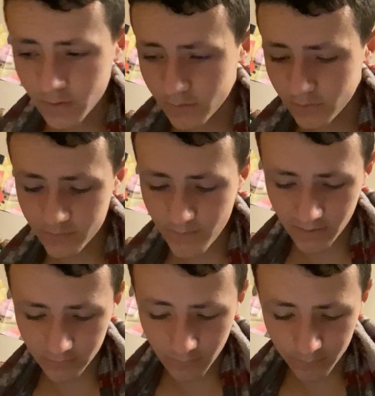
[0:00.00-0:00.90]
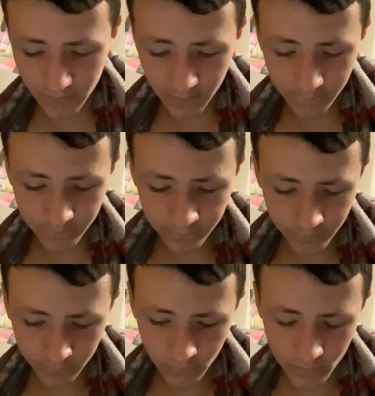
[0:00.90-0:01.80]
Just make something.
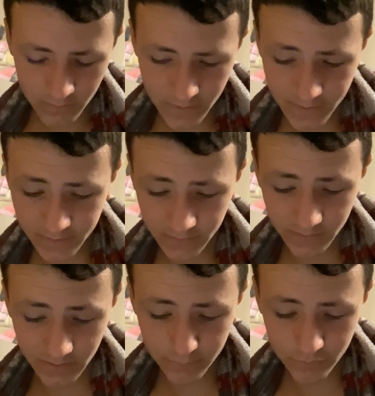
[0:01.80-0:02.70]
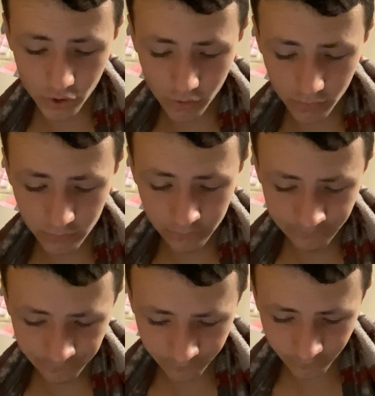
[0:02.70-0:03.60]
And then deep journal
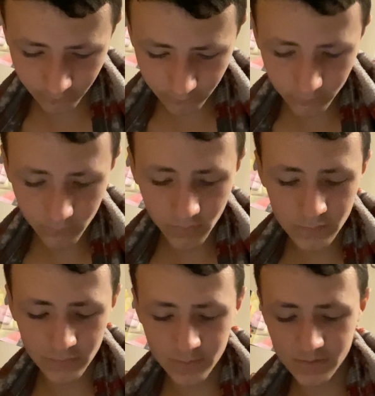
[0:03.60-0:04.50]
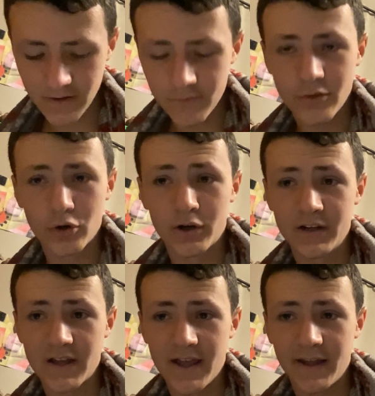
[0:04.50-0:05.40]
from 7:30
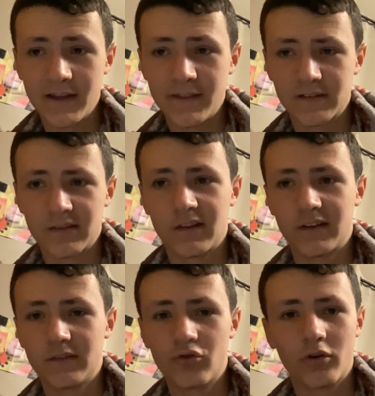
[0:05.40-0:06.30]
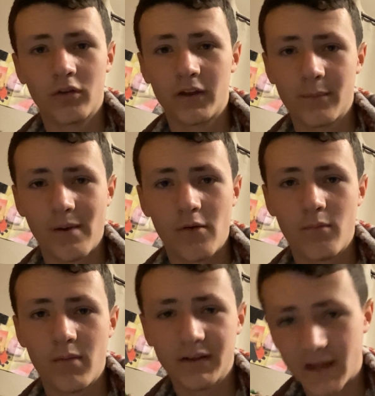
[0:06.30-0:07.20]
to 8. And this is like journaling about
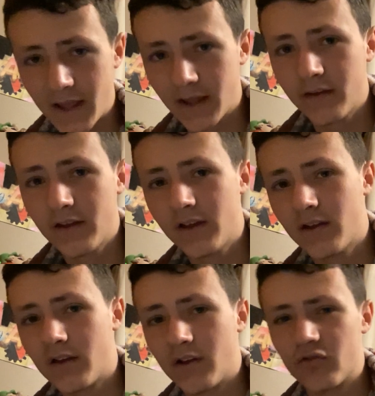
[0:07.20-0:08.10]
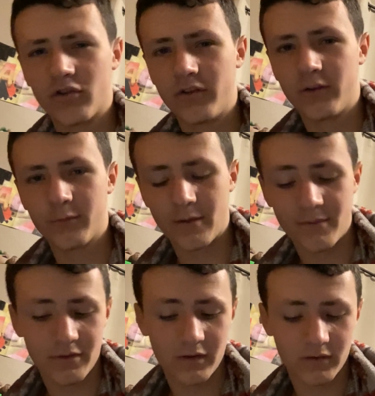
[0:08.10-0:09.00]
my day and journaling about my
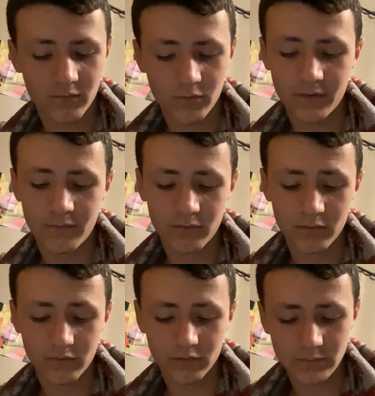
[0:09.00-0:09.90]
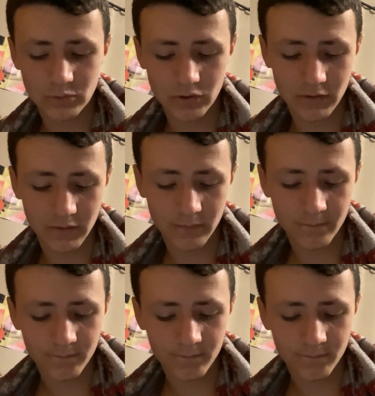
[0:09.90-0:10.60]
thoughts and whatever. So deep journaling.